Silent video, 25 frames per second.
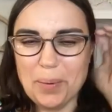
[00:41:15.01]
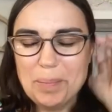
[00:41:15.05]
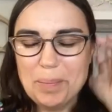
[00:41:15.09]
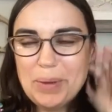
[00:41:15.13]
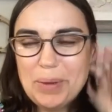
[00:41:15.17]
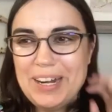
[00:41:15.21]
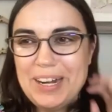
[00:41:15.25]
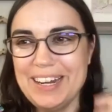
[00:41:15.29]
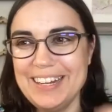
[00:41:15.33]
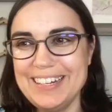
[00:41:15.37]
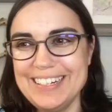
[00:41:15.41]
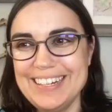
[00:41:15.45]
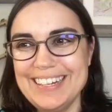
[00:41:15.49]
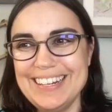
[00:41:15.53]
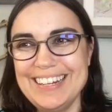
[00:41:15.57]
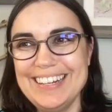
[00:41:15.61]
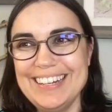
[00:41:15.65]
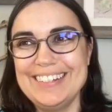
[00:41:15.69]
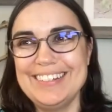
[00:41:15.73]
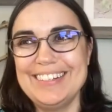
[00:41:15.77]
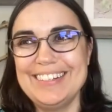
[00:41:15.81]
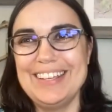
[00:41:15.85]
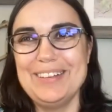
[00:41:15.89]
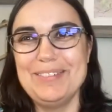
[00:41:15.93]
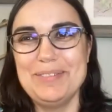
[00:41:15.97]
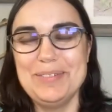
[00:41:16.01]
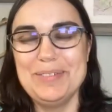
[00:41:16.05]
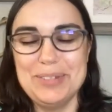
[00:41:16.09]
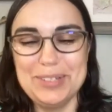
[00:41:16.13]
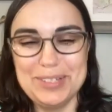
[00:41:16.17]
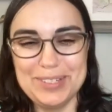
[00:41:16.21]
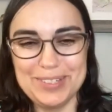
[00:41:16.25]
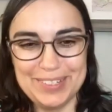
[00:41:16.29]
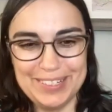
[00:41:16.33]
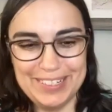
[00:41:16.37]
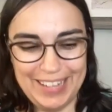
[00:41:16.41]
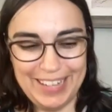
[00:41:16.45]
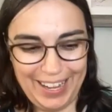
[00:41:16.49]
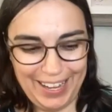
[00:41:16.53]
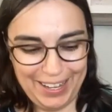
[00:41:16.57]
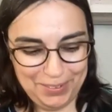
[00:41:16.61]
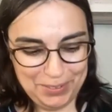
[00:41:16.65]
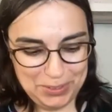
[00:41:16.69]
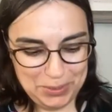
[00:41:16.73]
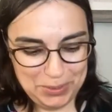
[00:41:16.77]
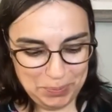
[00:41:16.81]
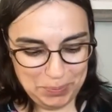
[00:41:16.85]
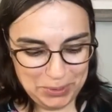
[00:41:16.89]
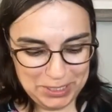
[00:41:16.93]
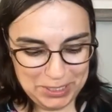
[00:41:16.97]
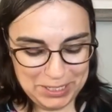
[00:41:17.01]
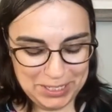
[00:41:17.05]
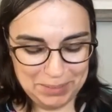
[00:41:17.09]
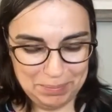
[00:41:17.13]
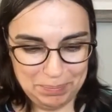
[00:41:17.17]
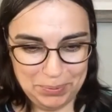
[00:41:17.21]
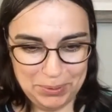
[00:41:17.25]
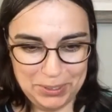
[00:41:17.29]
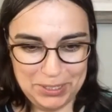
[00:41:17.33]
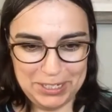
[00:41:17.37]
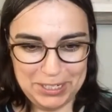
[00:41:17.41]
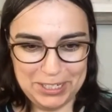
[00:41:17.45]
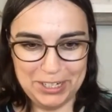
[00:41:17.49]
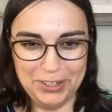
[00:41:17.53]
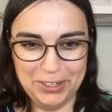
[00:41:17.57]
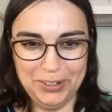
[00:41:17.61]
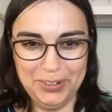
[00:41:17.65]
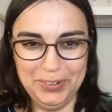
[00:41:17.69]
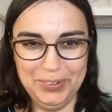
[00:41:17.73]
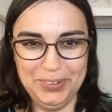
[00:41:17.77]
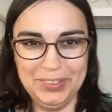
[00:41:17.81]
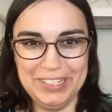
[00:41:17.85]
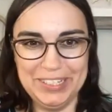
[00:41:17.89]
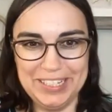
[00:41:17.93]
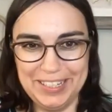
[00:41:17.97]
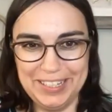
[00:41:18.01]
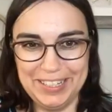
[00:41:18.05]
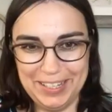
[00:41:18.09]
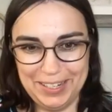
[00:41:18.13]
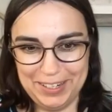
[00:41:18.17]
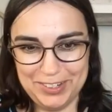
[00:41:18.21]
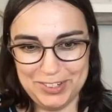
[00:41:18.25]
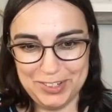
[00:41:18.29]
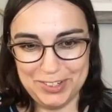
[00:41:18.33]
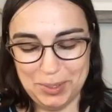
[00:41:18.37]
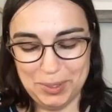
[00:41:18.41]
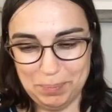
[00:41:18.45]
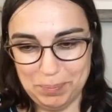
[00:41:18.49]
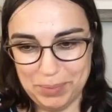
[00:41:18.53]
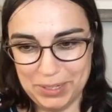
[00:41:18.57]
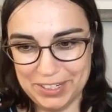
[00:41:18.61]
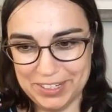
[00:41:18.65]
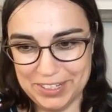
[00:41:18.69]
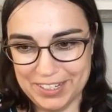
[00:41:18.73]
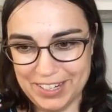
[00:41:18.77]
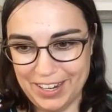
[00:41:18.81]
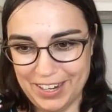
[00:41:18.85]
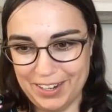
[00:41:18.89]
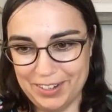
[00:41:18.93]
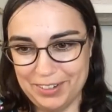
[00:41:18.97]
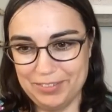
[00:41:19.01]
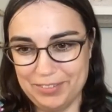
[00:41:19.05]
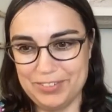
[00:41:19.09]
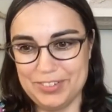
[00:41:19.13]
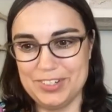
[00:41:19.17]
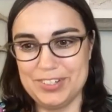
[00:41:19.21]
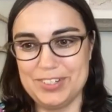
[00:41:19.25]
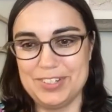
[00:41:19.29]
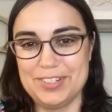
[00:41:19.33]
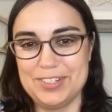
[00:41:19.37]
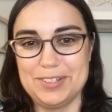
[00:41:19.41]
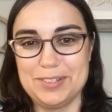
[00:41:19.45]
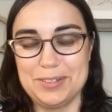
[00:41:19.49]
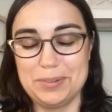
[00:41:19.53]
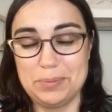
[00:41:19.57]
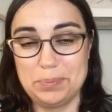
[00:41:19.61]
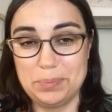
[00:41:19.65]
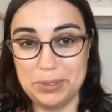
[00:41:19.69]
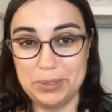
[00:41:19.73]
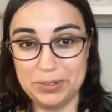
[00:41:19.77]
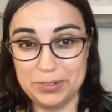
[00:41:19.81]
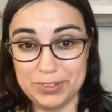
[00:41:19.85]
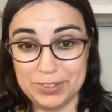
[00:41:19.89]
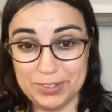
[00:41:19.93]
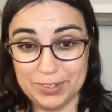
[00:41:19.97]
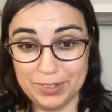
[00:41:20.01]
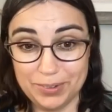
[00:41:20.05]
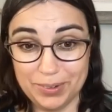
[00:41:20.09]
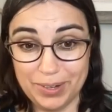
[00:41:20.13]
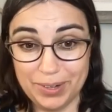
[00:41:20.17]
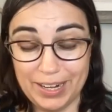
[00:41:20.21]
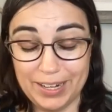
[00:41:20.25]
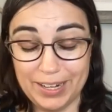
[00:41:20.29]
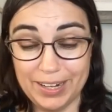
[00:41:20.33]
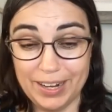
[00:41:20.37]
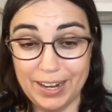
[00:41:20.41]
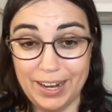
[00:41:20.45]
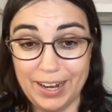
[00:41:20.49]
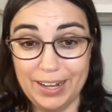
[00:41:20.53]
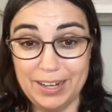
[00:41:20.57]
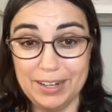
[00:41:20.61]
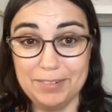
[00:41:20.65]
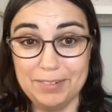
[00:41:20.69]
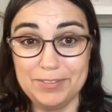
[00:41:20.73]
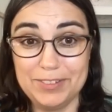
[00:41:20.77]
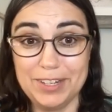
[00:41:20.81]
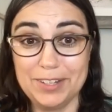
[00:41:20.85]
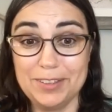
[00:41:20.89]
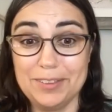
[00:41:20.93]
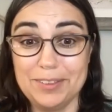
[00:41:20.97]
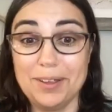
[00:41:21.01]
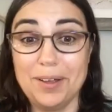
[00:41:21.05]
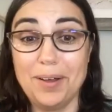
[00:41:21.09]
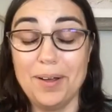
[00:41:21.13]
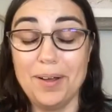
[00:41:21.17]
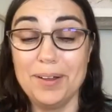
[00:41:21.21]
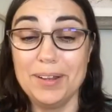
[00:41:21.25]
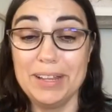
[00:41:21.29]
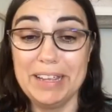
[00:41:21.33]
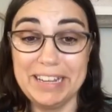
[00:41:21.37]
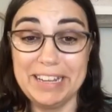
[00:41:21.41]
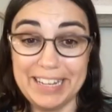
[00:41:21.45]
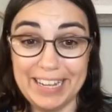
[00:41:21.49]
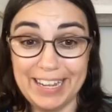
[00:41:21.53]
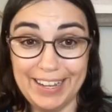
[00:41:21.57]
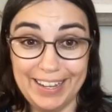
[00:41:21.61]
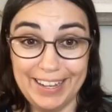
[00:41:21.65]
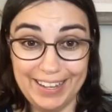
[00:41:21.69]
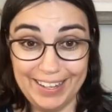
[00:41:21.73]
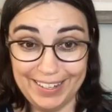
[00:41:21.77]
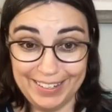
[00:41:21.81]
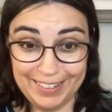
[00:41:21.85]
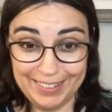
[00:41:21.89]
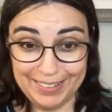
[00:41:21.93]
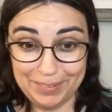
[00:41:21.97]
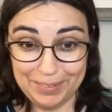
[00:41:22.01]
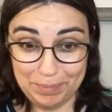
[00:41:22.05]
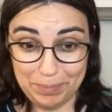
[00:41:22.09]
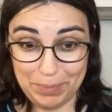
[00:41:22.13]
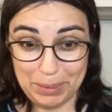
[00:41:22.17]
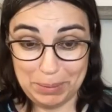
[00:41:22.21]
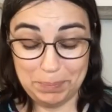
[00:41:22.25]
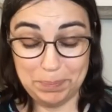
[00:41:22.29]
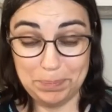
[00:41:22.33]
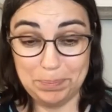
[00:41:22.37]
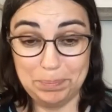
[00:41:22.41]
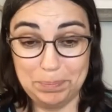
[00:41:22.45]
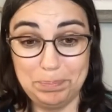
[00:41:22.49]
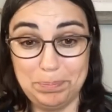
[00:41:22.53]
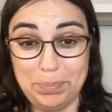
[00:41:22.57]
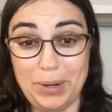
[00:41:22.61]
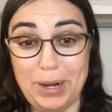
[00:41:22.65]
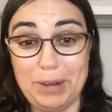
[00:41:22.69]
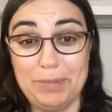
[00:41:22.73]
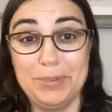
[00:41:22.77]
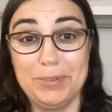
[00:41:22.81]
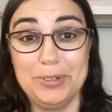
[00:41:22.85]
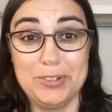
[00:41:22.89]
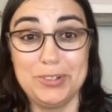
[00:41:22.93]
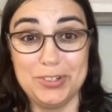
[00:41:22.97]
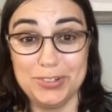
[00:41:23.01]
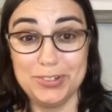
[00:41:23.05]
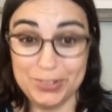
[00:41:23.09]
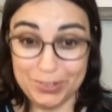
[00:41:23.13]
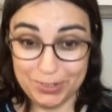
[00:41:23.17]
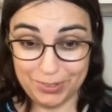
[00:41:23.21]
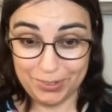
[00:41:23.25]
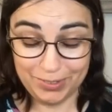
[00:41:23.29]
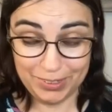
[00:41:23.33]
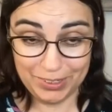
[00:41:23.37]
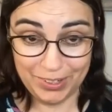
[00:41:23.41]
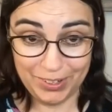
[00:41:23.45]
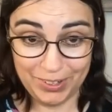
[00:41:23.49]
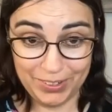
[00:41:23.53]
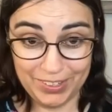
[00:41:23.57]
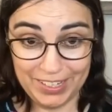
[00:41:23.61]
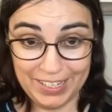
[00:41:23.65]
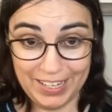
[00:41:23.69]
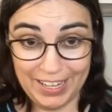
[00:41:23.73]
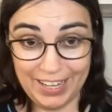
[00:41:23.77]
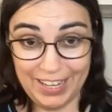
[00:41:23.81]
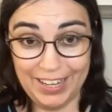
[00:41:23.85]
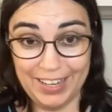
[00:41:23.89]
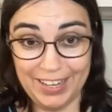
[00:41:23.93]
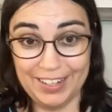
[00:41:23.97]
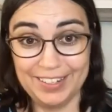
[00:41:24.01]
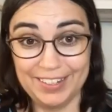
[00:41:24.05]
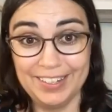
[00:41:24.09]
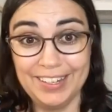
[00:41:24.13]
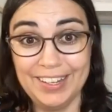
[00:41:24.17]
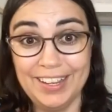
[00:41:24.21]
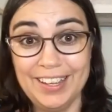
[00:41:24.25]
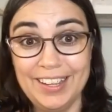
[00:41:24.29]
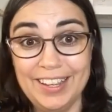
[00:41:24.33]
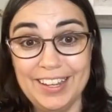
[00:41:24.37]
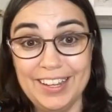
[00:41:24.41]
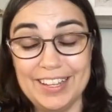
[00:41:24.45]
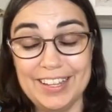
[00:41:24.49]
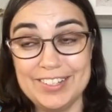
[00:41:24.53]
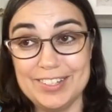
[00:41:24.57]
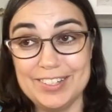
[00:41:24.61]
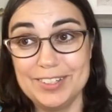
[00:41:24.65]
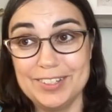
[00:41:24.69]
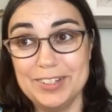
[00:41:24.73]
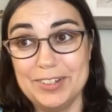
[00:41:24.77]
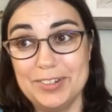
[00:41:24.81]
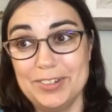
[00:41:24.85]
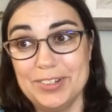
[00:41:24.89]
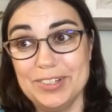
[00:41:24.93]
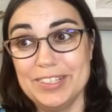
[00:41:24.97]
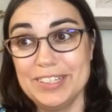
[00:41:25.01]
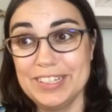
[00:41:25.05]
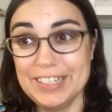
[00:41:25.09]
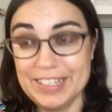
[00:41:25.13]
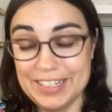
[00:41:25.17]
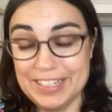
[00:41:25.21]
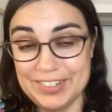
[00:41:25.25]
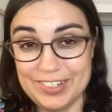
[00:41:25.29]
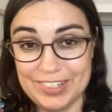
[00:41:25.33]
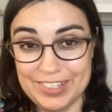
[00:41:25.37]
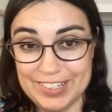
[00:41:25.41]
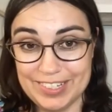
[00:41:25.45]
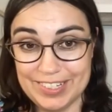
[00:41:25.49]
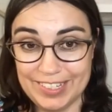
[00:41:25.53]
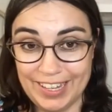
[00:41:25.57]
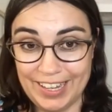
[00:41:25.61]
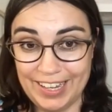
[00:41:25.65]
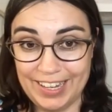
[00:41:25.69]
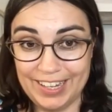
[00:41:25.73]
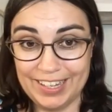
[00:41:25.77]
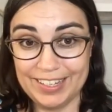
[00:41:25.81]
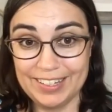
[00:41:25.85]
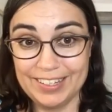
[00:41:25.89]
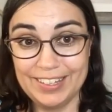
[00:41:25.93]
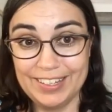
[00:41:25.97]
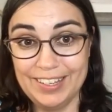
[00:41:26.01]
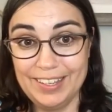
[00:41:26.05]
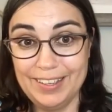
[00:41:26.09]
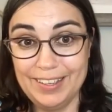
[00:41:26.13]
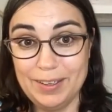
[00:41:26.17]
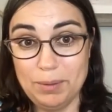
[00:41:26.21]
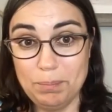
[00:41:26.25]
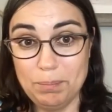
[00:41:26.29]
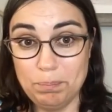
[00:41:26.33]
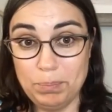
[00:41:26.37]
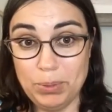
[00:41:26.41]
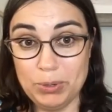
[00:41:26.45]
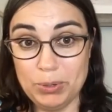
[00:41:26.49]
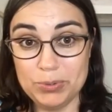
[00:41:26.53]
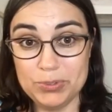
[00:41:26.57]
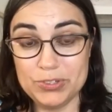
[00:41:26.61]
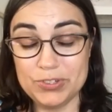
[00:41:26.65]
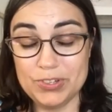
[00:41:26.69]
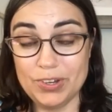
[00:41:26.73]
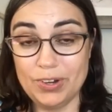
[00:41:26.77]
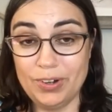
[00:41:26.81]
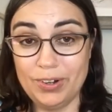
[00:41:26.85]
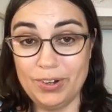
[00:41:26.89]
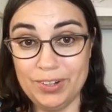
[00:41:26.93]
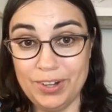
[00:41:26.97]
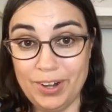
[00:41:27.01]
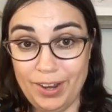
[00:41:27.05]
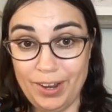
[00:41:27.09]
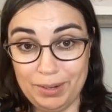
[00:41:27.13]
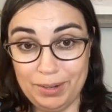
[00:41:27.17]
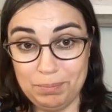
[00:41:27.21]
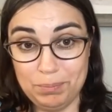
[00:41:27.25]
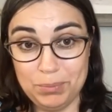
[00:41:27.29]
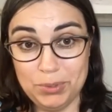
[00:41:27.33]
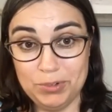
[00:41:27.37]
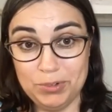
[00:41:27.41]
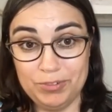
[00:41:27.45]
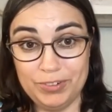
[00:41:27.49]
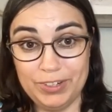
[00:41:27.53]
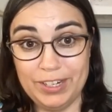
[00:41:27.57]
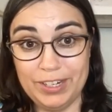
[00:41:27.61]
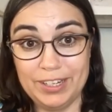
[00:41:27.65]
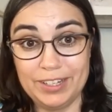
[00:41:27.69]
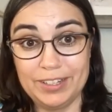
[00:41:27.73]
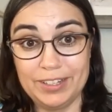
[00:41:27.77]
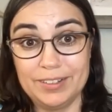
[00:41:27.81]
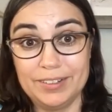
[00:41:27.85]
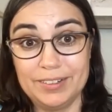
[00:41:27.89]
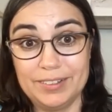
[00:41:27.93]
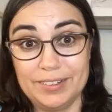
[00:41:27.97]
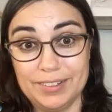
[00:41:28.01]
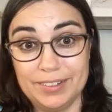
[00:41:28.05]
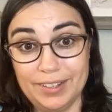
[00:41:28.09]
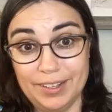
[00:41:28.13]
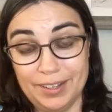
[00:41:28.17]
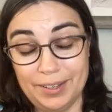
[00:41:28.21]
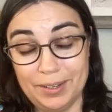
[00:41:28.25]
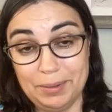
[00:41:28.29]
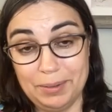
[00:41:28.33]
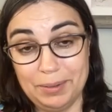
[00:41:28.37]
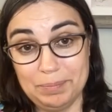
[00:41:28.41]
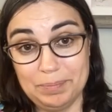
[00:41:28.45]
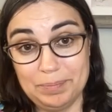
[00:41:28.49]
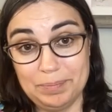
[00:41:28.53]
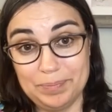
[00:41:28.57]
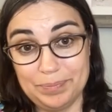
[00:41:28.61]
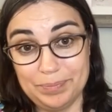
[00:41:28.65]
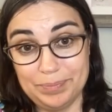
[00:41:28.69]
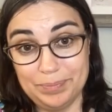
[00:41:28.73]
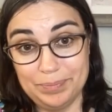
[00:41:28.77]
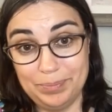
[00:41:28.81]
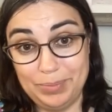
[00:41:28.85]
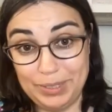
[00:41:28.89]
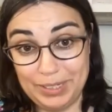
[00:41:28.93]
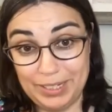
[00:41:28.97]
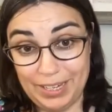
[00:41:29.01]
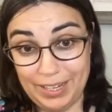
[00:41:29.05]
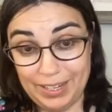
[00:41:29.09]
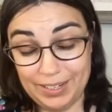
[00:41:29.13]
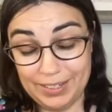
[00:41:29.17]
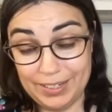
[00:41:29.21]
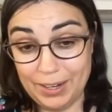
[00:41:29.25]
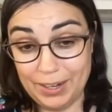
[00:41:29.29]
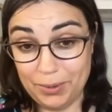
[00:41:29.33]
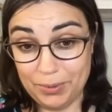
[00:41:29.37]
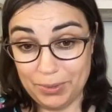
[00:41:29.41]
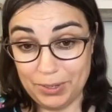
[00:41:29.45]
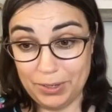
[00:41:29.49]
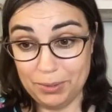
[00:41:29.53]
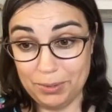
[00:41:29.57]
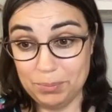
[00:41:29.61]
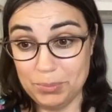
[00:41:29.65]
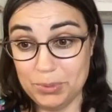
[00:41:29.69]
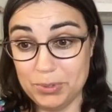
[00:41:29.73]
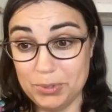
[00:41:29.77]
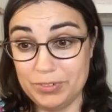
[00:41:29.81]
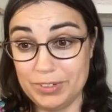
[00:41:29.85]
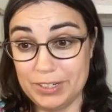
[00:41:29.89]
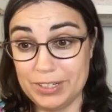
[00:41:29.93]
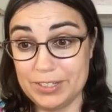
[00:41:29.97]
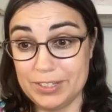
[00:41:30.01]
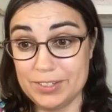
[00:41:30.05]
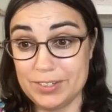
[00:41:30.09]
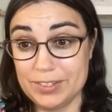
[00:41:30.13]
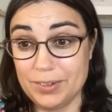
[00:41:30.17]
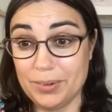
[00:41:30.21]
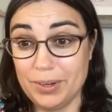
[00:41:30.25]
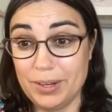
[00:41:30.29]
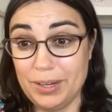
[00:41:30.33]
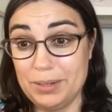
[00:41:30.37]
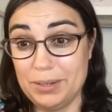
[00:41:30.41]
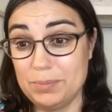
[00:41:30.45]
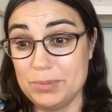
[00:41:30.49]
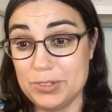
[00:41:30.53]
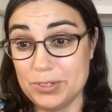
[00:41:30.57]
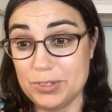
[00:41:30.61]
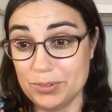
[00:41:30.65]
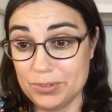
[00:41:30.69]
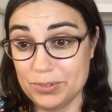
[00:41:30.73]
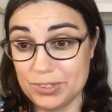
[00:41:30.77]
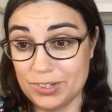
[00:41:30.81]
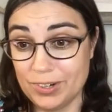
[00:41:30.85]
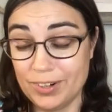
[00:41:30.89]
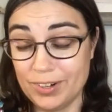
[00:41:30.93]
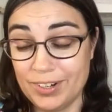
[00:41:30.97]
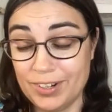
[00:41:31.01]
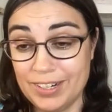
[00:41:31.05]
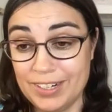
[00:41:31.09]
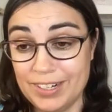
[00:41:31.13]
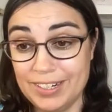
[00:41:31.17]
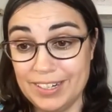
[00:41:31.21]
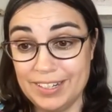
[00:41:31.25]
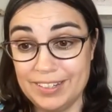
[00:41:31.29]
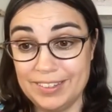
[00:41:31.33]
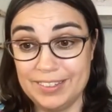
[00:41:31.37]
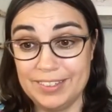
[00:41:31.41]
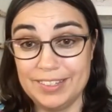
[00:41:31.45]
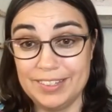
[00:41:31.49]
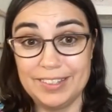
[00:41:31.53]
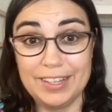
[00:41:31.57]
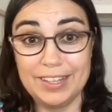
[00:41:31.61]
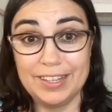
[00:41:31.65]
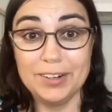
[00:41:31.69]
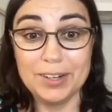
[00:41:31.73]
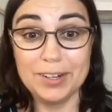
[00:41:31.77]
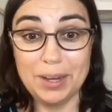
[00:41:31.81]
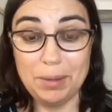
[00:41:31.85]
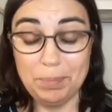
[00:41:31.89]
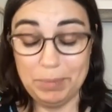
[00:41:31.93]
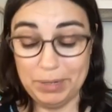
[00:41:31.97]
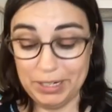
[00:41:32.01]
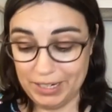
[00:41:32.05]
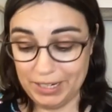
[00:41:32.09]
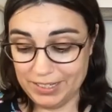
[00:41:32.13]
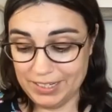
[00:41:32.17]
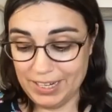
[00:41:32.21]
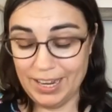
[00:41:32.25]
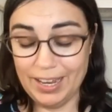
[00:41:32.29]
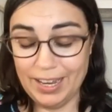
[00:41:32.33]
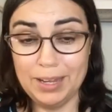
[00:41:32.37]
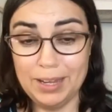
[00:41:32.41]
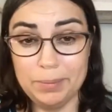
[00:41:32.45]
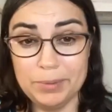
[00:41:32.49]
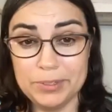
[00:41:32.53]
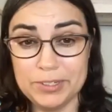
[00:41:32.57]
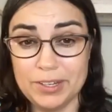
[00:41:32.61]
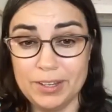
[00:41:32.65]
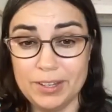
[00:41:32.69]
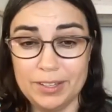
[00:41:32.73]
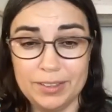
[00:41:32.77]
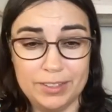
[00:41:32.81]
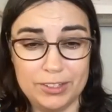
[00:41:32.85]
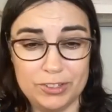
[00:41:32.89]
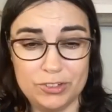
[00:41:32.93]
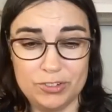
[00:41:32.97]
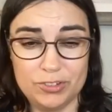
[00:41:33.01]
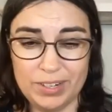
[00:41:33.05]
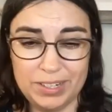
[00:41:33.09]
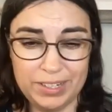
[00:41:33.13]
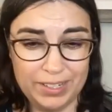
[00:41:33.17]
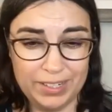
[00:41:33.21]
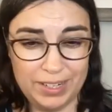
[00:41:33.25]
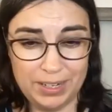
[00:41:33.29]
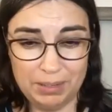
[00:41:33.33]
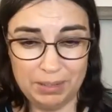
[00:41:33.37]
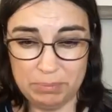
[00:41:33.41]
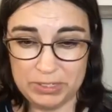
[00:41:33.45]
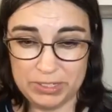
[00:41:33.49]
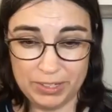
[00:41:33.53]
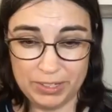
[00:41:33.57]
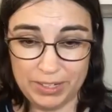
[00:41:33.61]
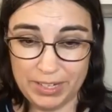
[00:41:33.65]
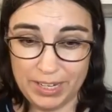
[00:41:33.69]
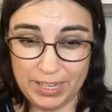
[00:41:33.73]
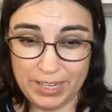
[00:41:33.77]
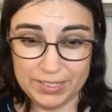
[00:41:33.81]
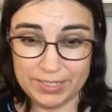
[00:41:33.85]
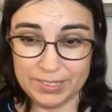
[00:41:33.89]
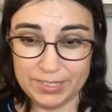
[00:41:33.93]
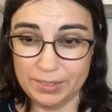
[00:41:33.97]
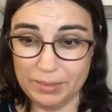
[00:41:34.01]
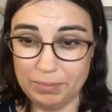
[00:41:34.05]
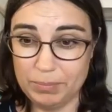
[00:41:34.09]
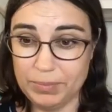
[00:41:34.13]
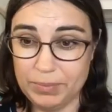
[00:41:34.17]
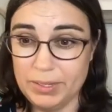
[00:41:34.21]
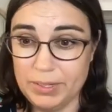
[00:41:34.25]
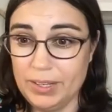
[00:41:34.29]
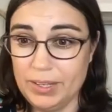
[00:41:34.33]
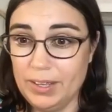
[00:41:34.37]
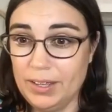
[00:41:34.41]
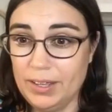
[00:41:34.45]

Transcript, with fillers: But it it was yeah, it was pretty pretty early that a shipment kind of just disappeared. So I I have done all I can. My publishers are doing all they can. It's literally just like boats are not moving um, but yeah, now they are moving. So I am so sorry. And they are coming. And yeah, Amazon, the dreaded Amazon has them.